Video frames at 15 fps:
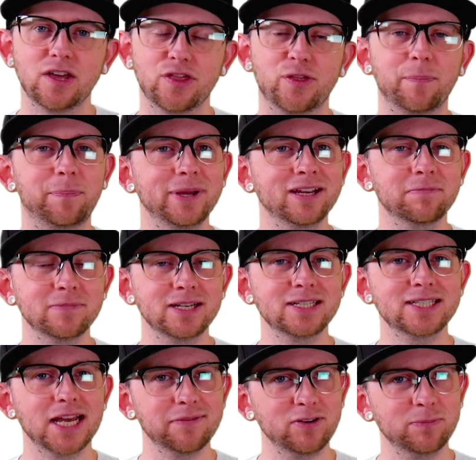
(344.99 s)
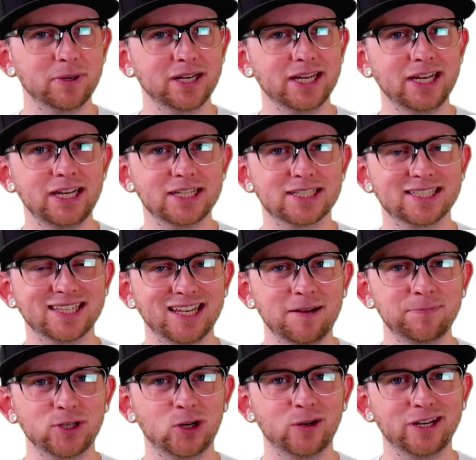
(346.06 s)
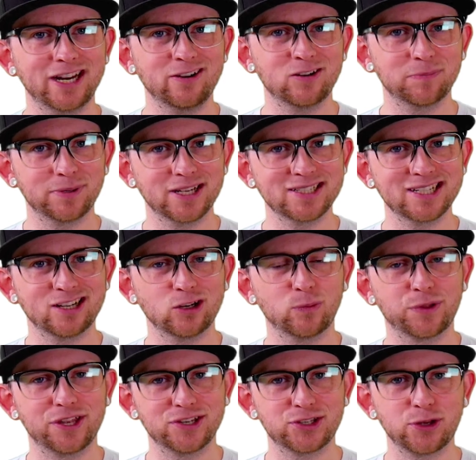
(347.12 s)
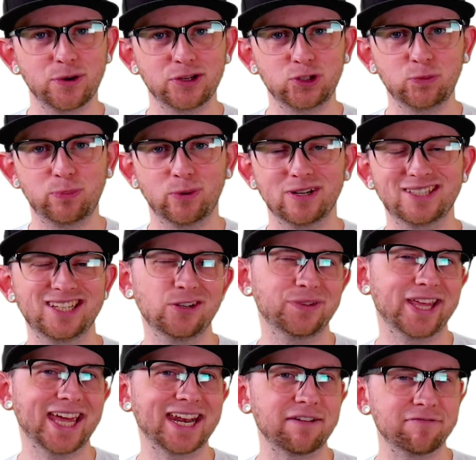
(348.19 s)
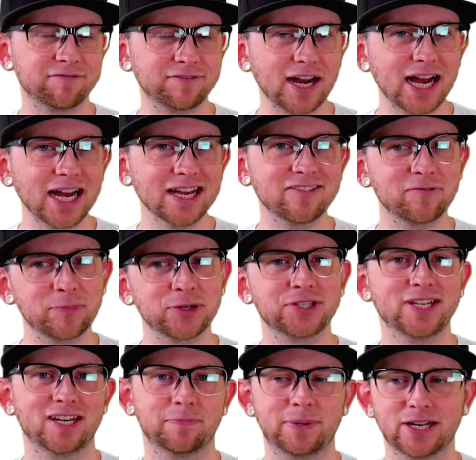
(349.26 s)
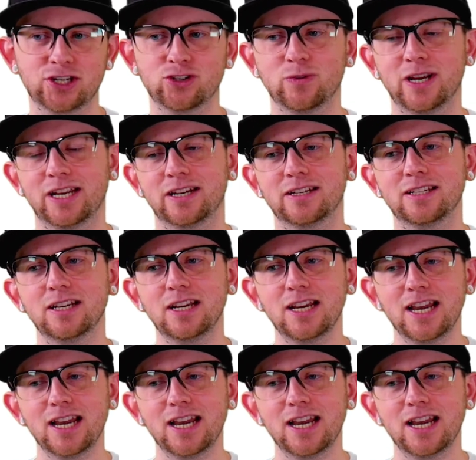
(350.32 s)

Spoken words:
The big miss, everybody slept on Aaron Plessinger with his 32 points. He only had a 5% pick trend.